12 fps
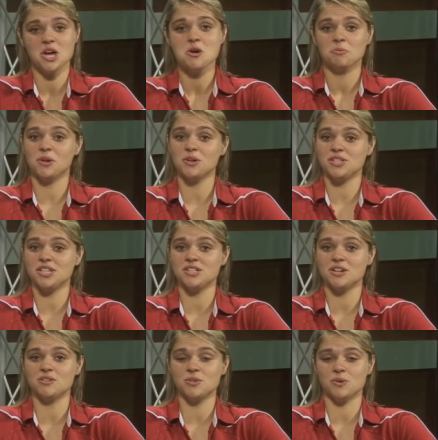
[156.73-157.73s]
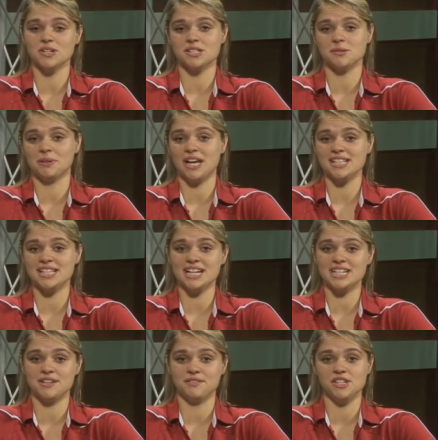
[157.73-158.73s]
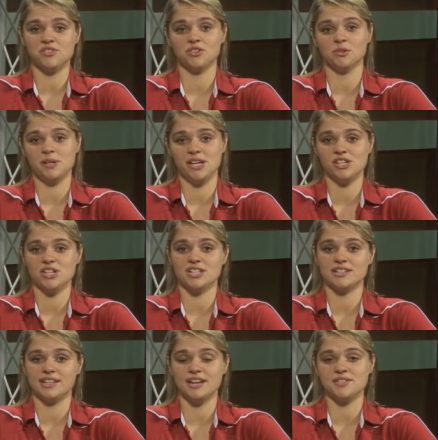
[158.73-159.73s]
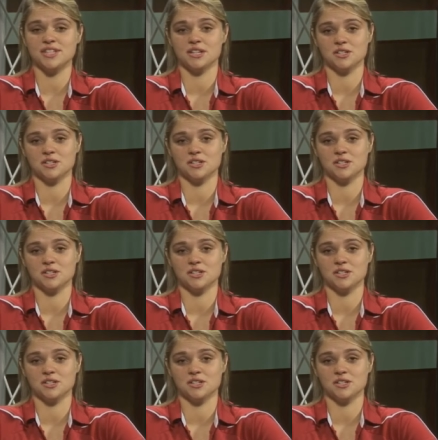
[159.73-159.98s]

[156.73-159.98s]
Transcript: Proceeds go towards supplies and activities for the PHS Life Skills